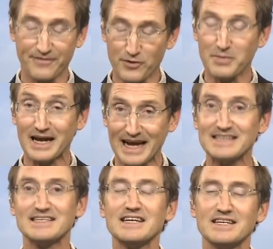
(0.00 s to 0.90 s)
for about
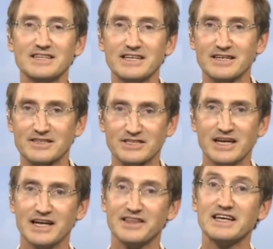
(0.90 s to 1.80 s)
18 years.
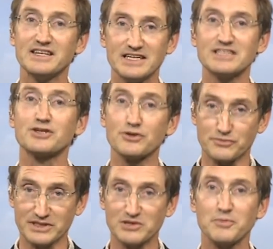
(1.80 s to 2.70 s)
The initial
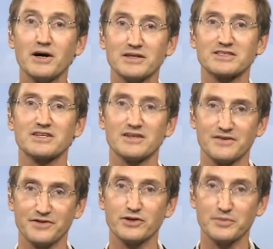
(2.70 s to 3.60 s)
response
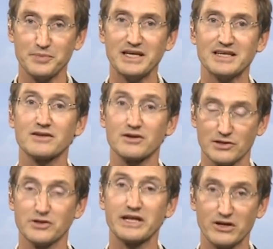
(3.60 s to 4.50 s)
of European
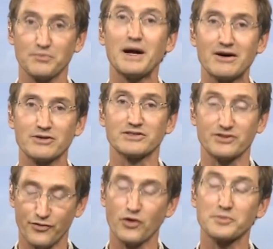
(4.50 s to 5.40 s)
colonial
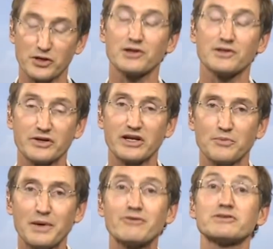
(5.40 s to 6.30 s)
powers, former
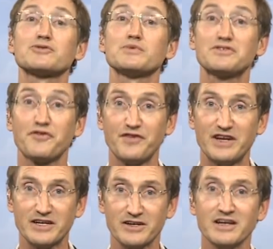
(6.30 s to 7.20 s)
colonial powers, was
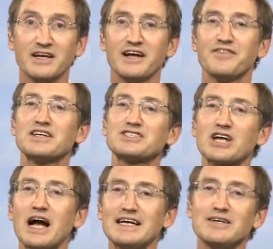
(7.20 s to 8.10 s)
fear that
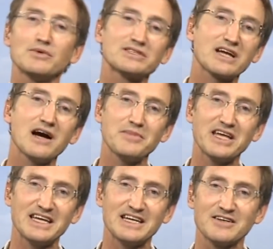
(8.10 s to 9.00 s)
China was
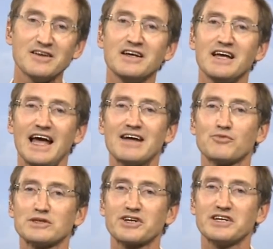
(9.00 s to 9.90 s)
coming in
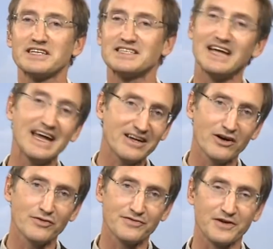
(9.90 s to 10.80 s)
and was going to take
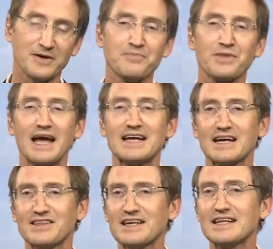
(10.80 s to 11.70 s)
over. And
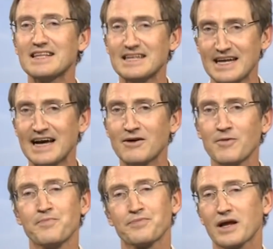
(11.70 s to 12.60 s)
I think that now